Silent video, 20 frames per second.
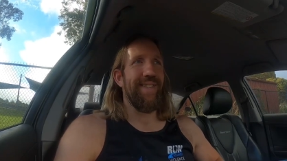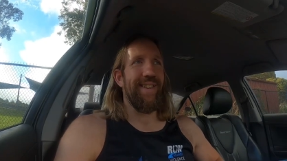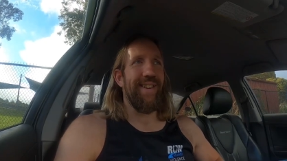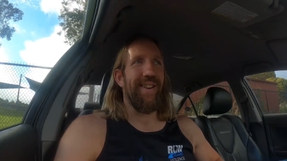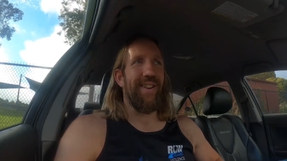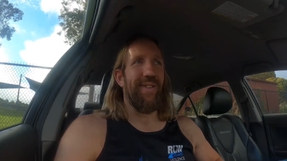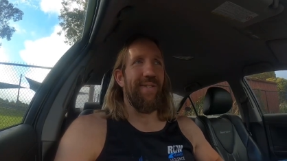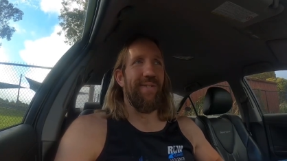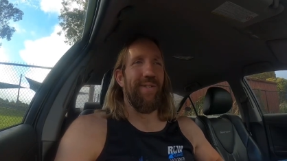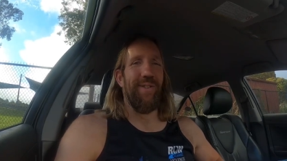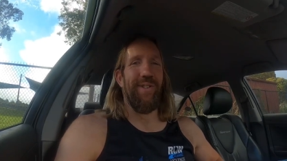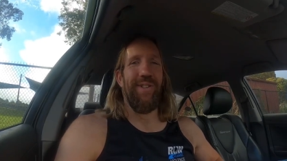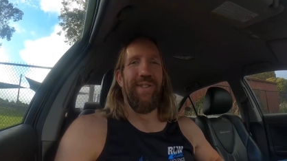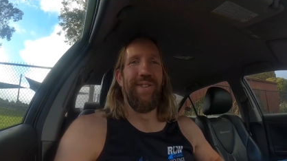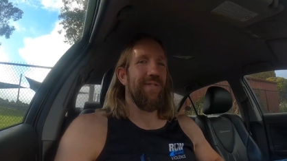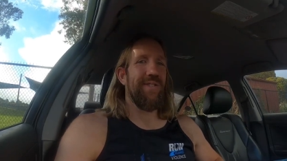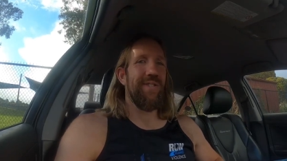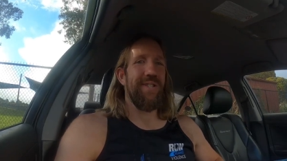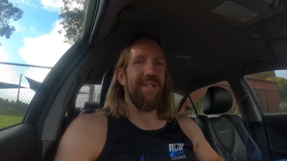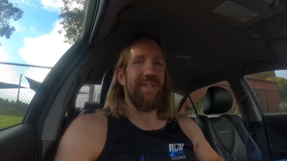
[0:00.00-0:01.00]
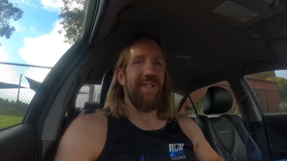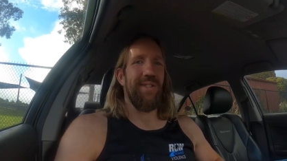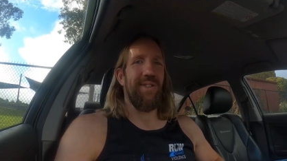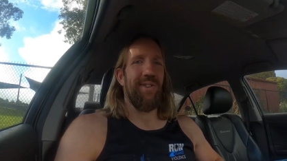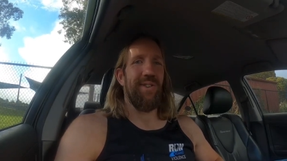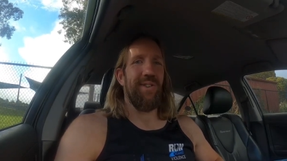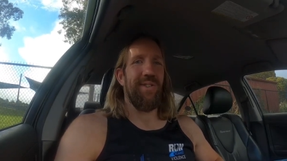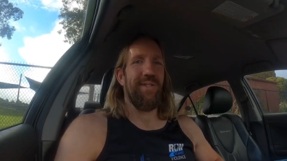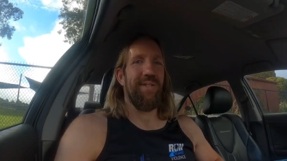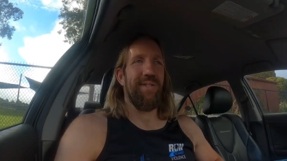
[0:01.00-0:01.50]
the oval, which is a
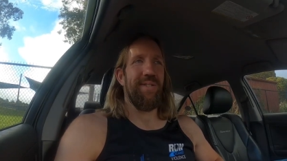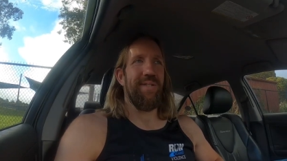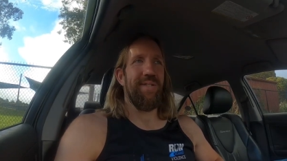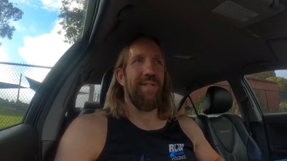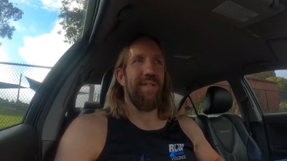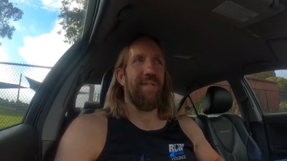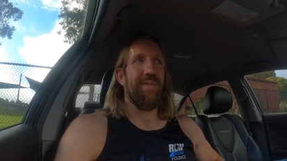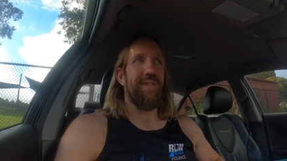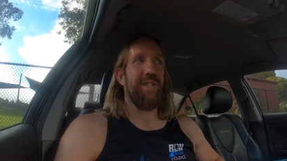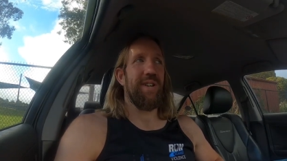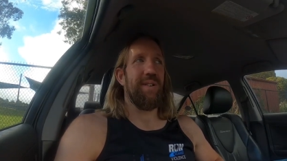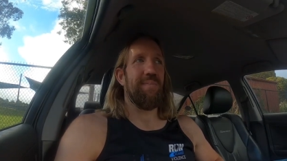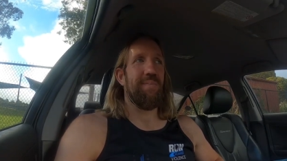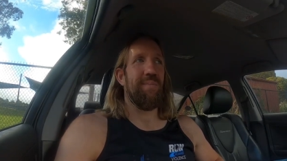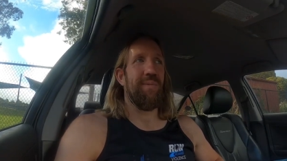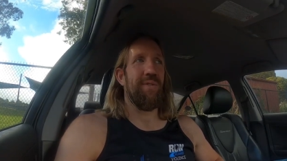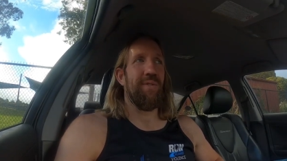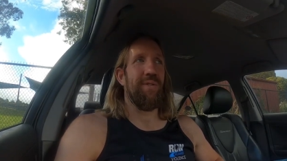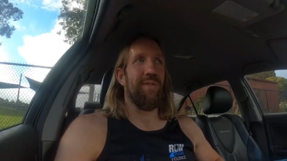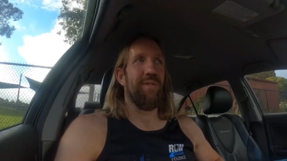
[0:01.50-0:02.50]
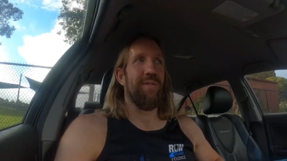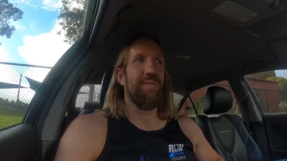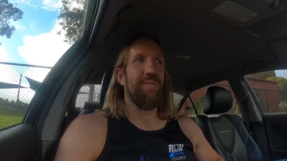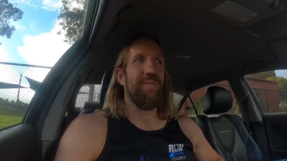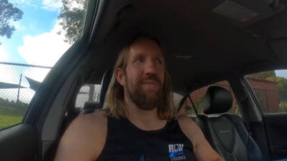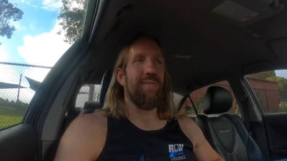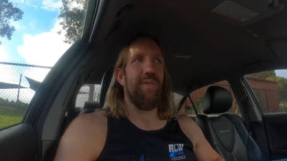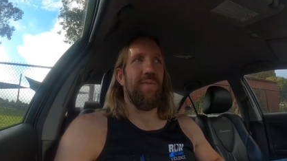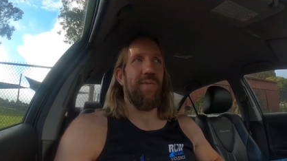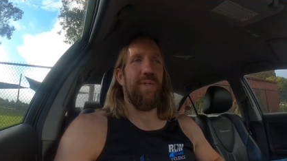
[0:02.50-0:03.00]
lot. I've done more
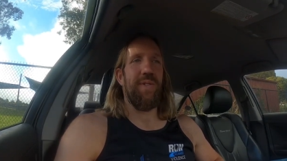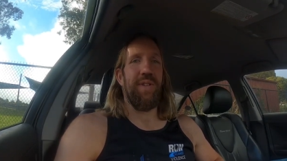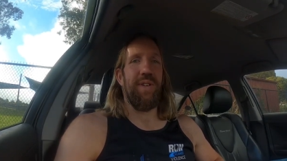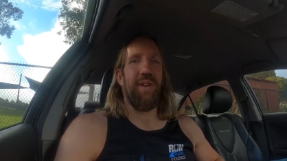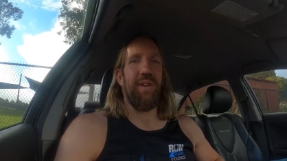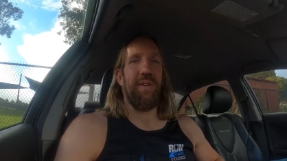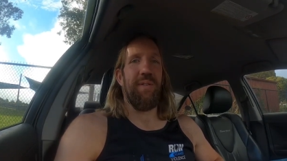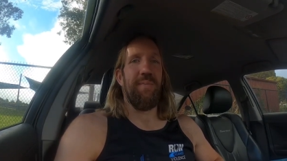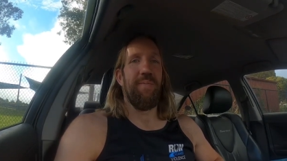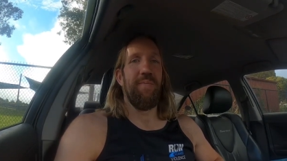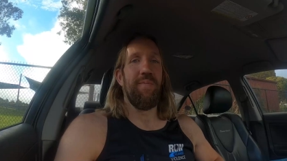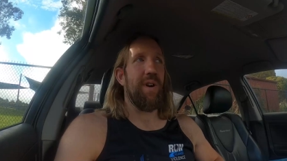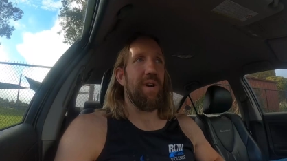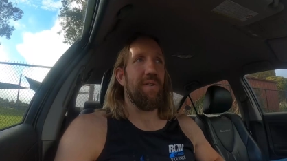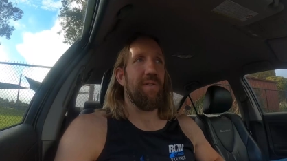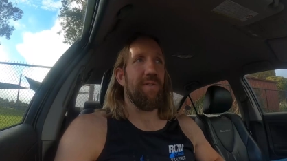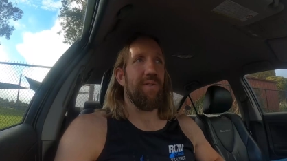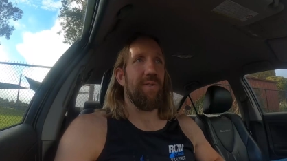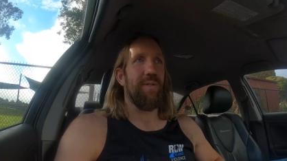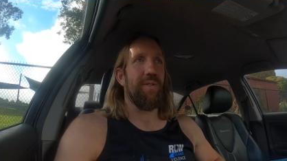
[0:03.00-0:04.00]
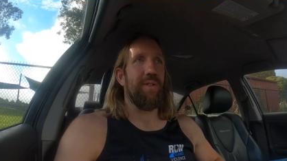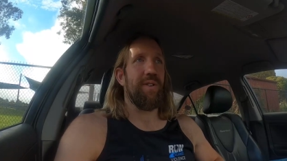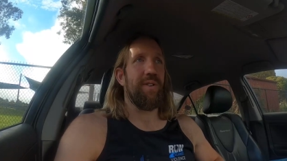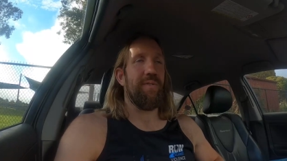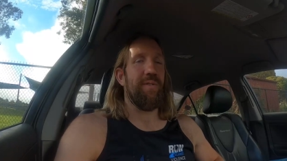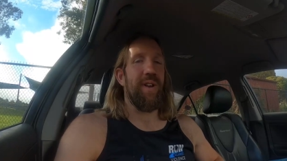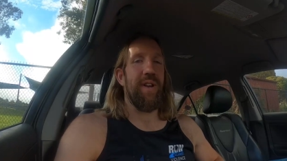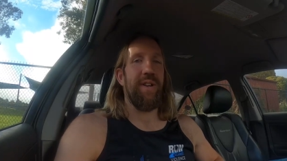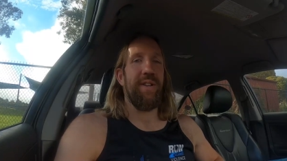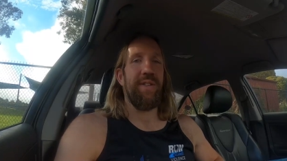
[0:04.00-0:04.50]
with the marathon
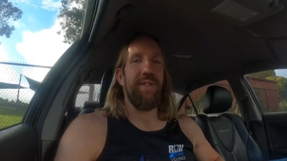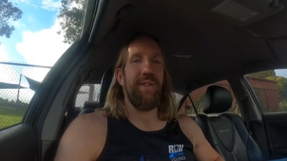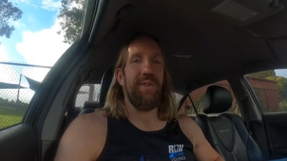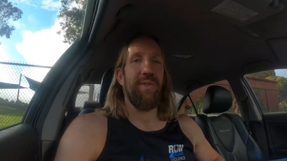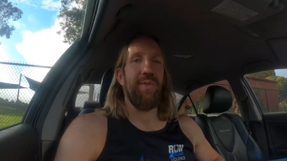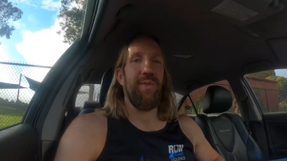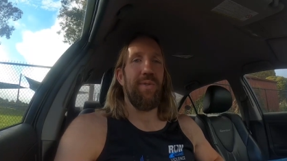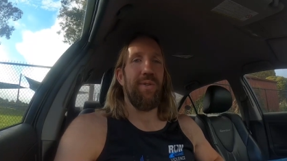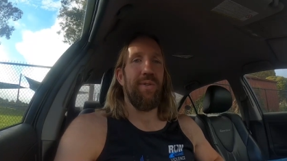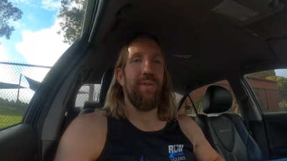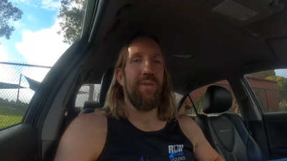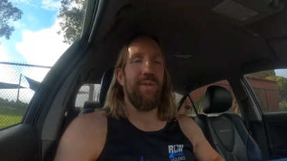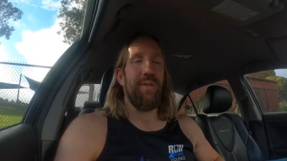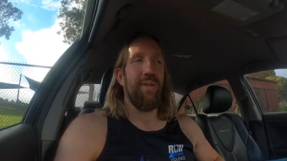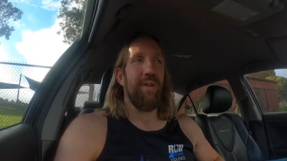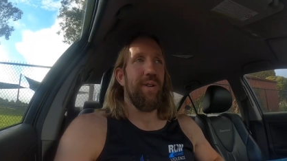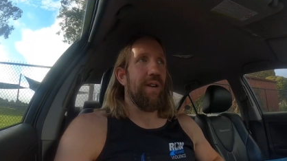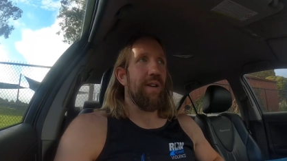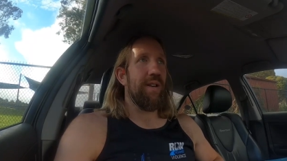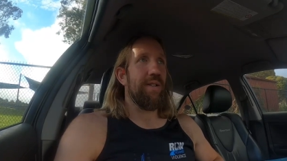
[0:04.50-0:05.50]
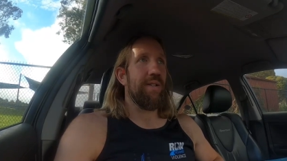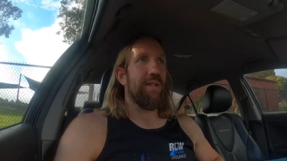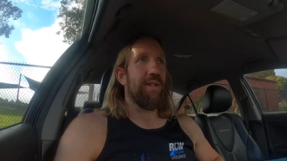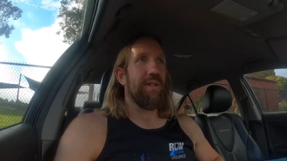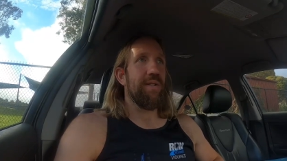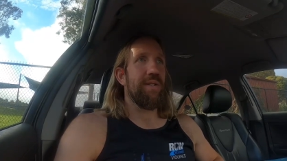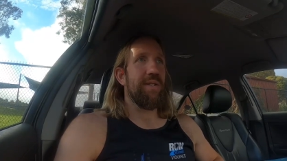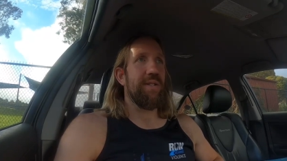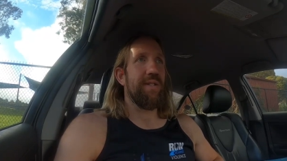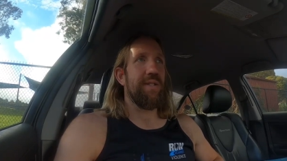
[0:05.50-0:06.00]
I ran in the court, and
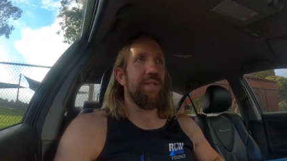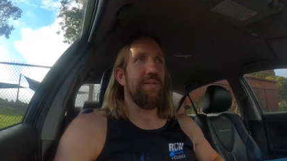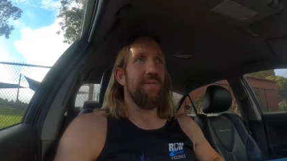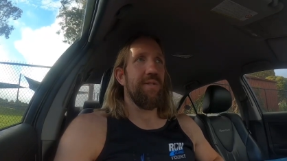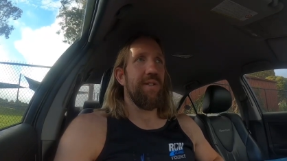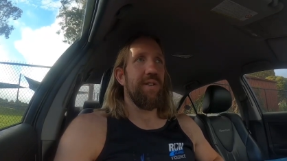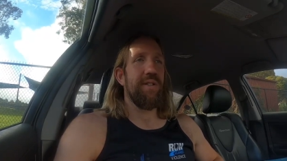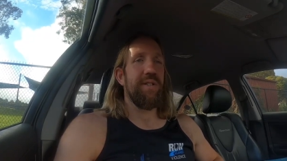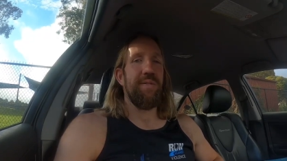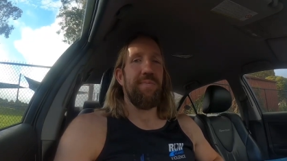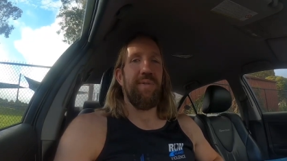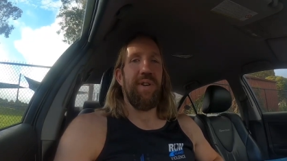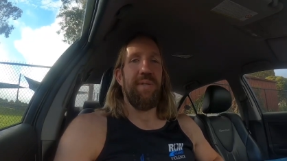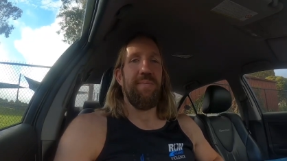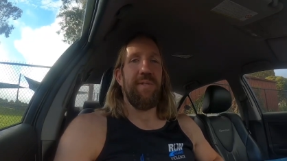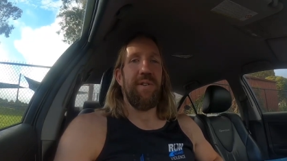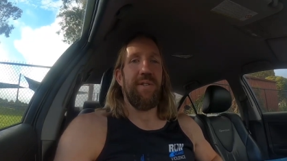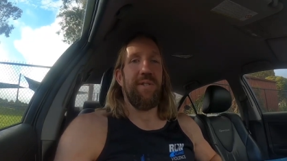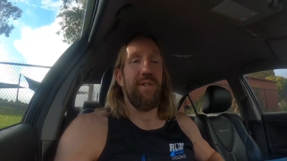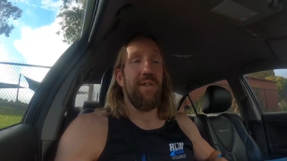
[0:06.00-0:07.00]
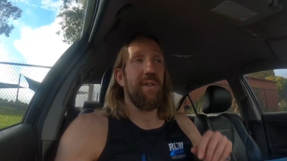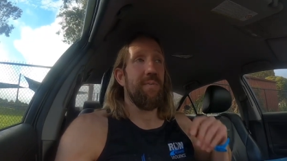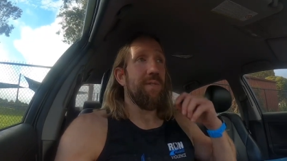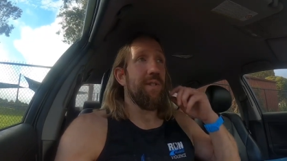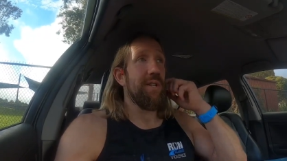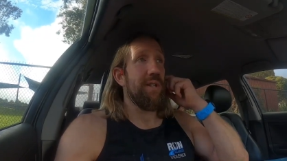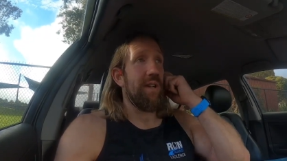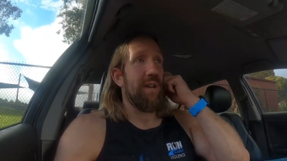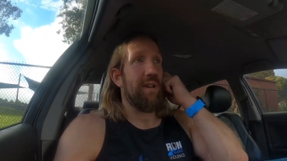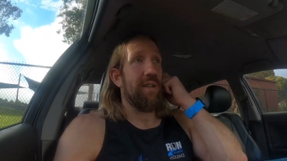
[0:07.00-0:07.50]
I'd still like to beat my time
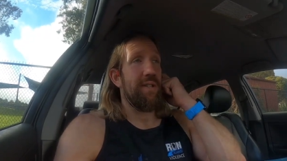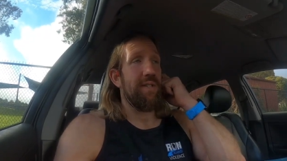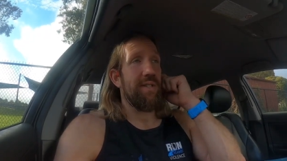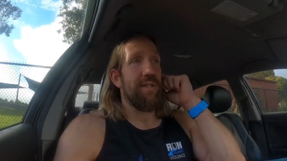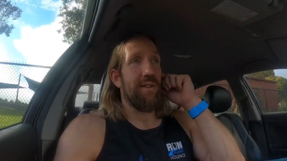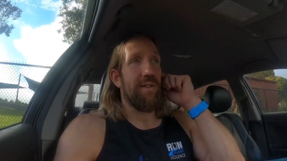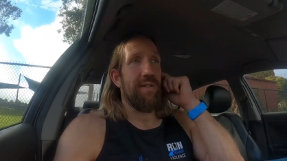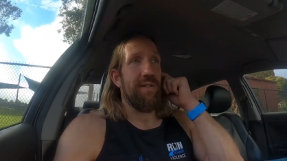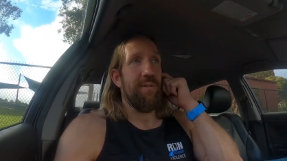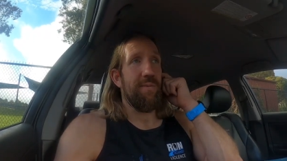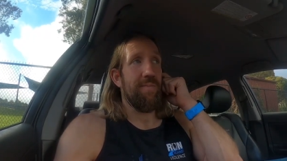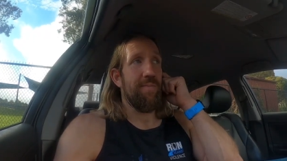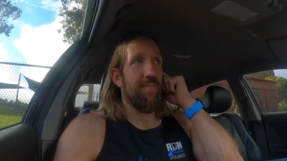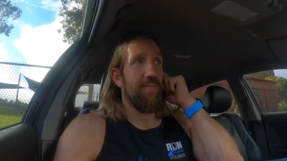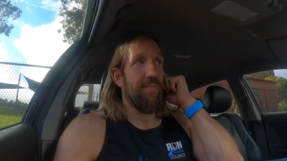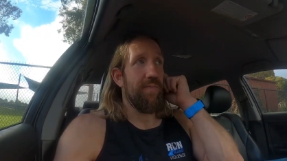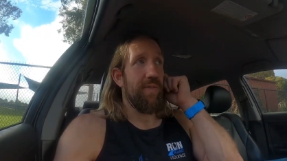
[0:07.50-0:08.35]
today. So